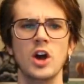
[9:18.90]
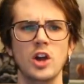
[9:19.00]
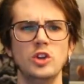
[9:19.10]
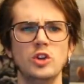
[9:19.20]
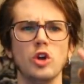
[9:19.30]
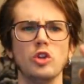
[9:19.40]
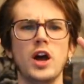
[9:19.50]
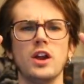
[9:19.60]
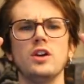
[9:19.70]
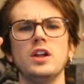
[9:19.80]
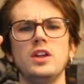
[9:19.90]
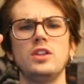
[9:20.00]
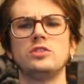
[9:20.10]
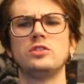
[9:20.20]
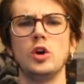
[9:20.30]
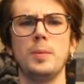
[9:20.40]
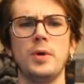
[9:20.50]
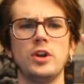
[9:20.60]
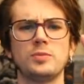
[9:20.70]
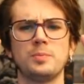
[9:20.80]
"You're literally the
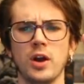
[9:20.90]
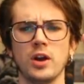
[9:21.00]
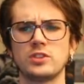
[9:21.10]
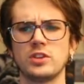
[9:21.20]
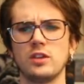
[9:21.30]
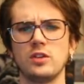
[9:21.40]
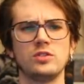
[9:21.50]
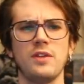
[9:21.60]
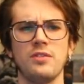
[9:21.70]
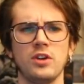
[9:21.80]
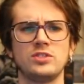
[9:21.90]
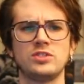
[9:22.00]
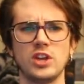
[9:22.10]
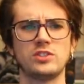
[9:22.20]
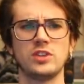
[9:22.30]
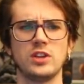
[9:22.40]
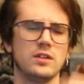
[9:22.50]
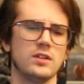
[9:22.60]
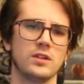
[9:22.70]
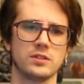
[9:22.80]
stupidest person who's ever
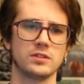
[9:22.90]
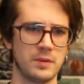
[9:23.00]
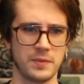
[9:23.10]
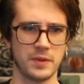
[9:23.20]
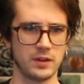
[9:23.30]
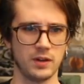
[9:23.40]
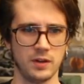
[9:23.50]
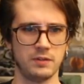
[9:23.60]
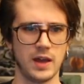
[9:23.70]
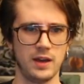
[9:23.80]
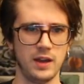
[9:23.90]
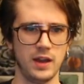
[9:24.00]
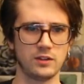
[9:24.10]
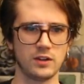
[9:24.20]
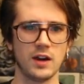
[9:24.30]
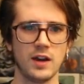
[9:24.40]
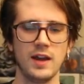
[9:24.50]
existed," or something of that nature.